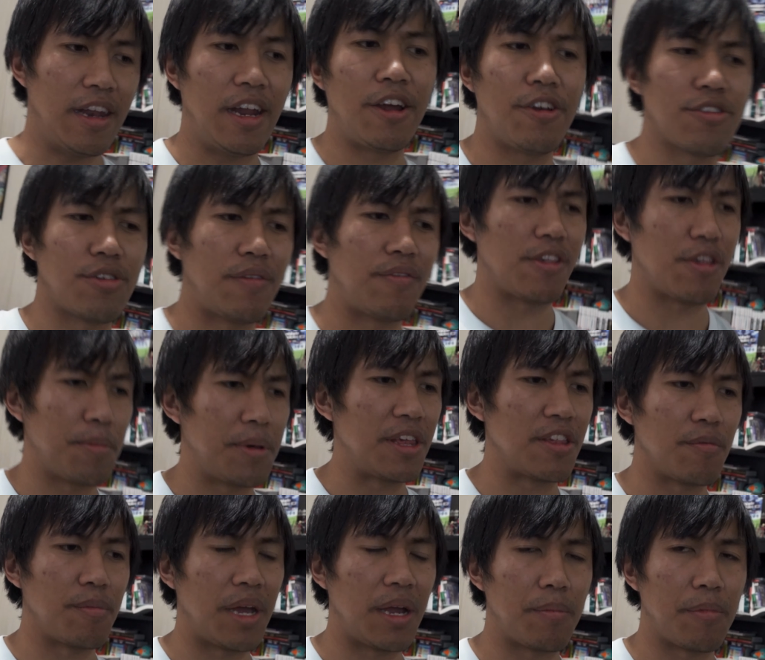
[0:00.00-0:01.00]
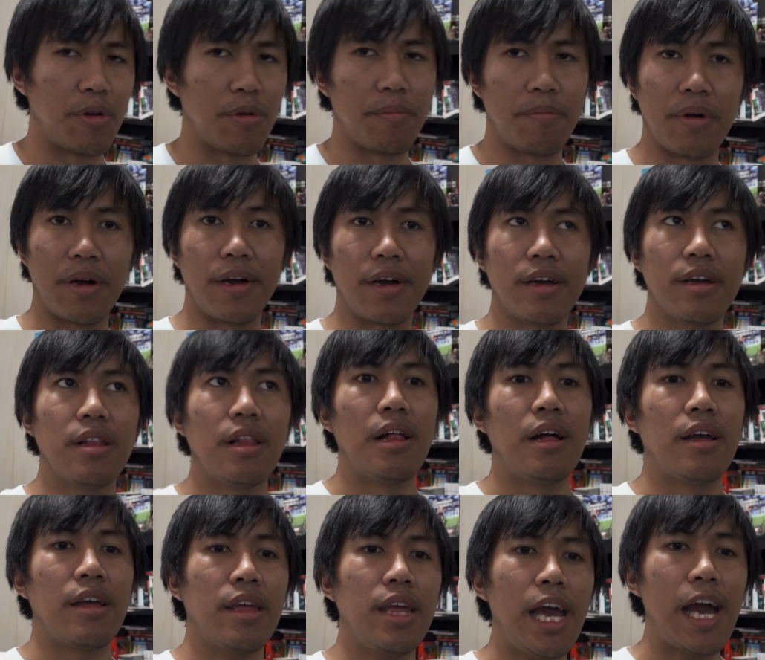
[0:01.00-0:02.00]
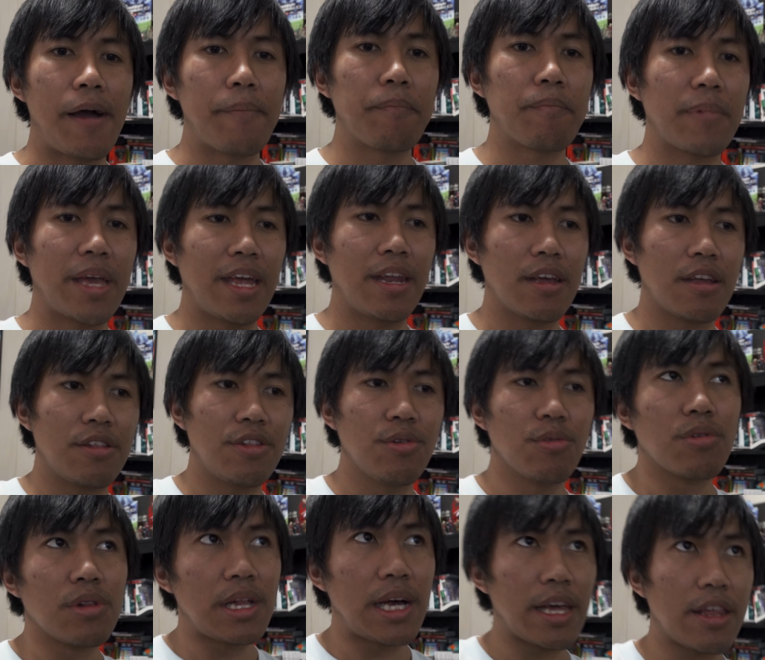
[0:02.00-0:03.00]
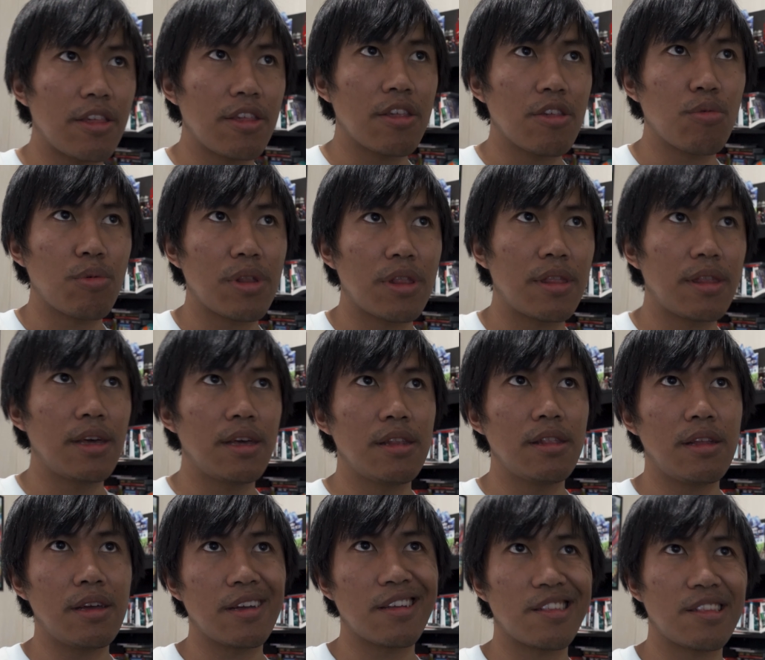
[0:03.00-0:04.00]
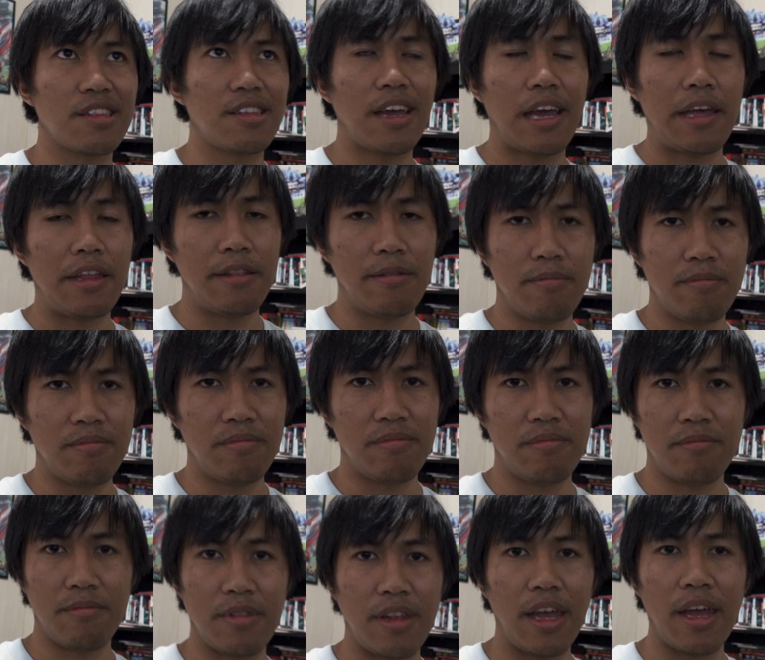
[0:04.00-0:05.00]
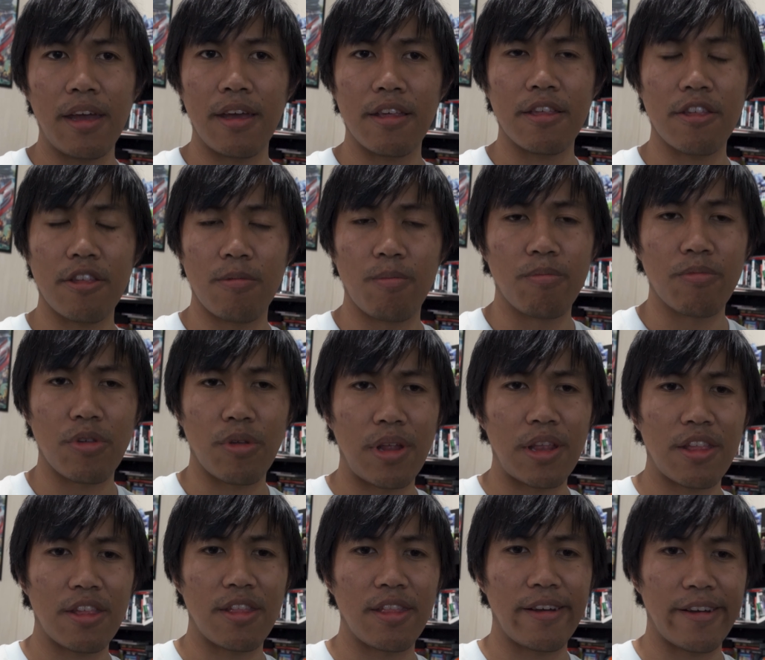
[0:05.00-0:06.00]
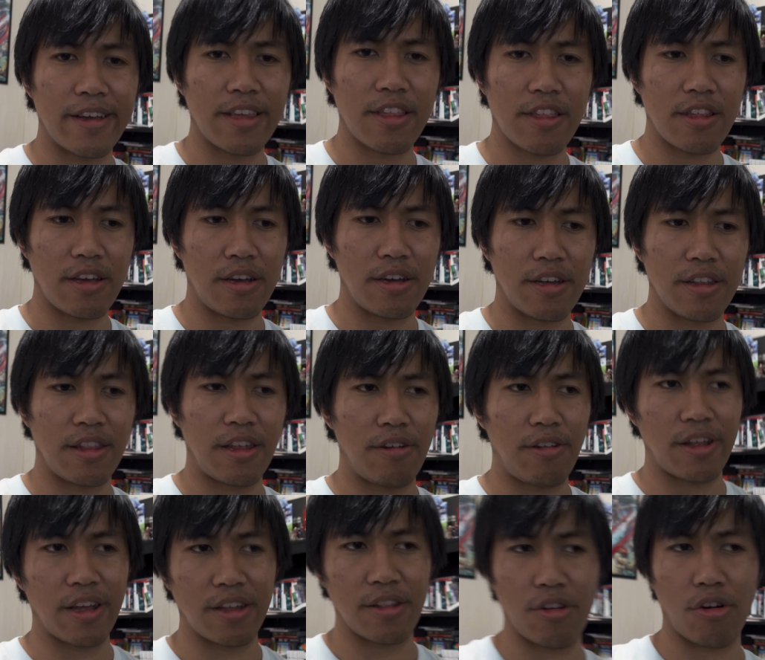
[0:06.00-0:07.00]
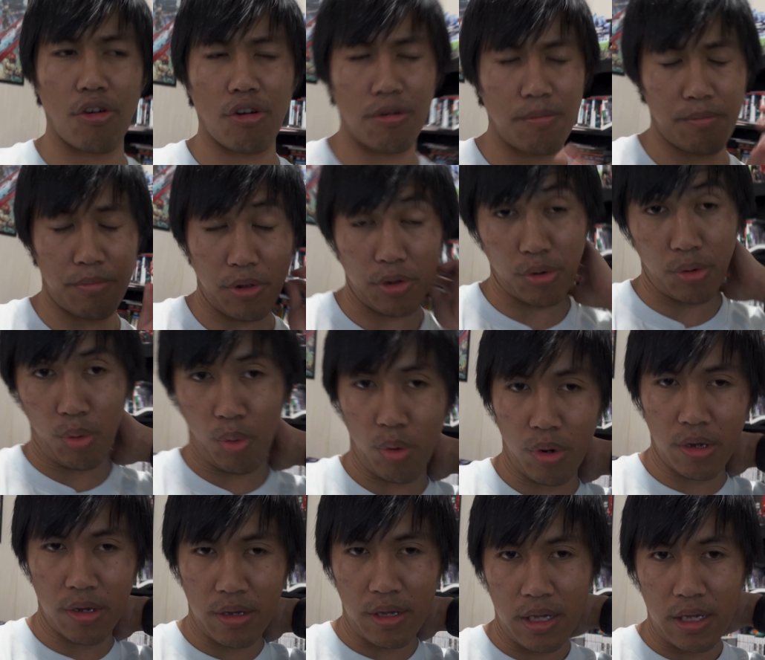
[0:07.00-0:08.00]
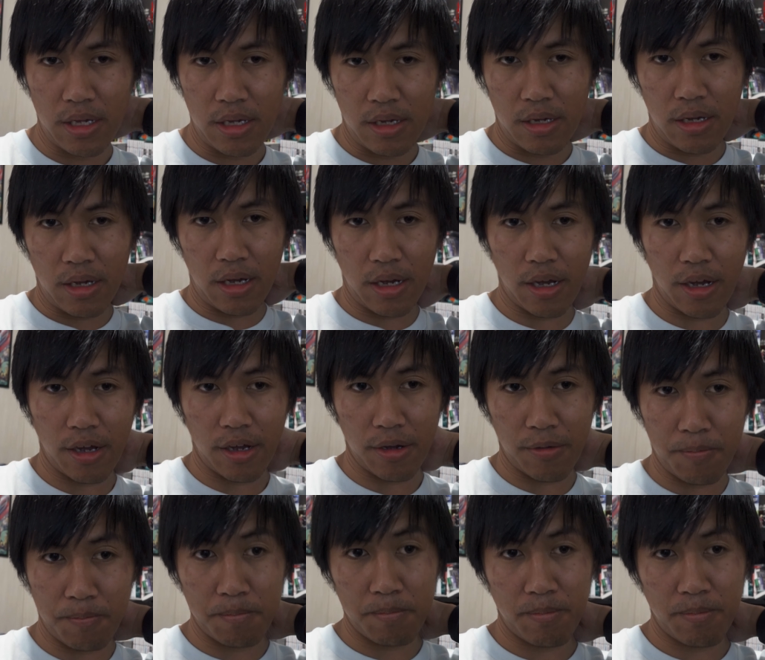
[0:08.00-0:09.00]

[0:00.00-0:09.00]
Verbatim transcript: and I also have this piece of paper. But yeah, I'm getting new glasses within like 10 days. So that's nice. Uh, they're like a dark blue uh,